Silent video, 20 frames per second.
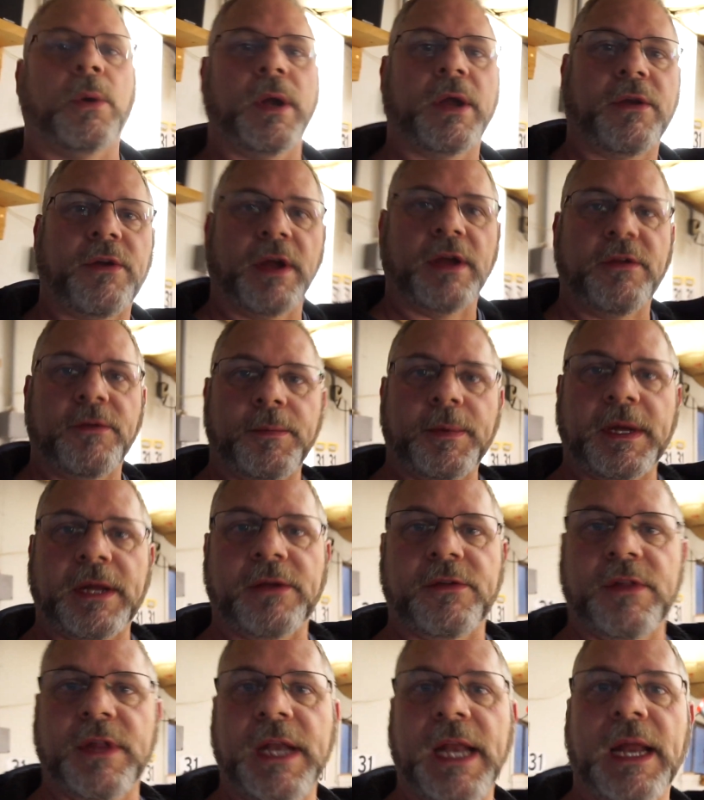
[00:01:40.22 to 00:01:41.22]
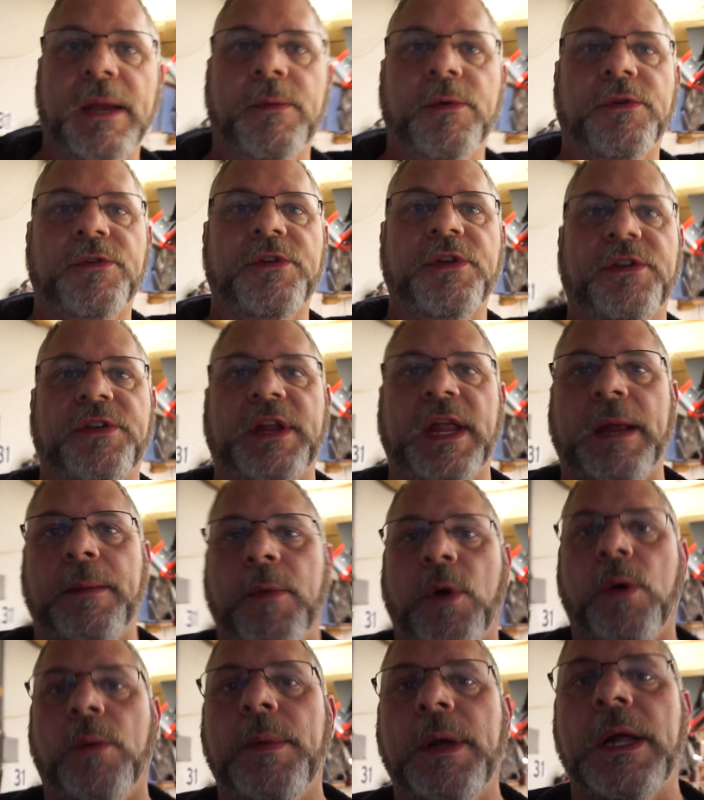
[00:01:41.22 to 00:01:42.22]
going crazy because the neighbors just came
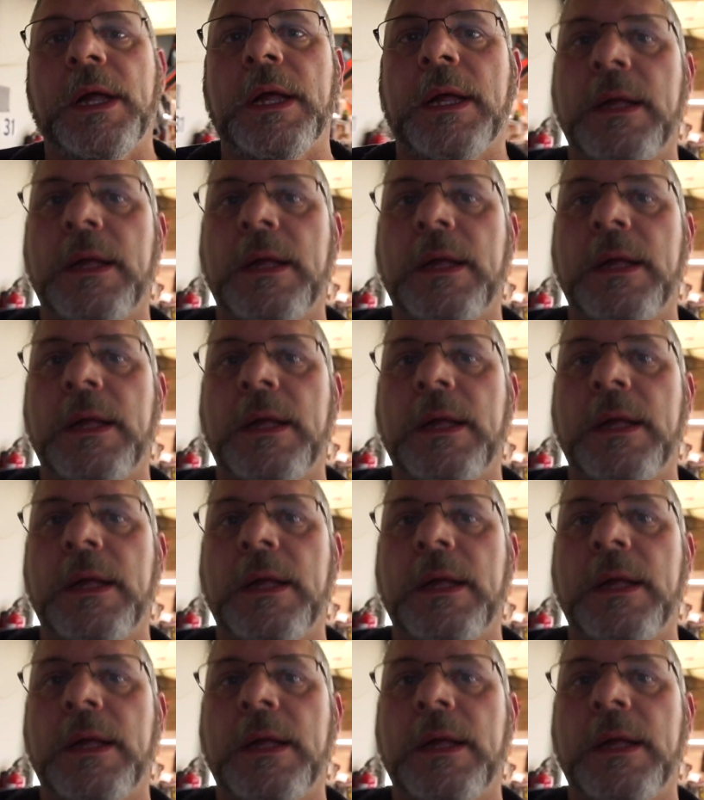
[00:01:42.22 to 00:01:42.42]
home.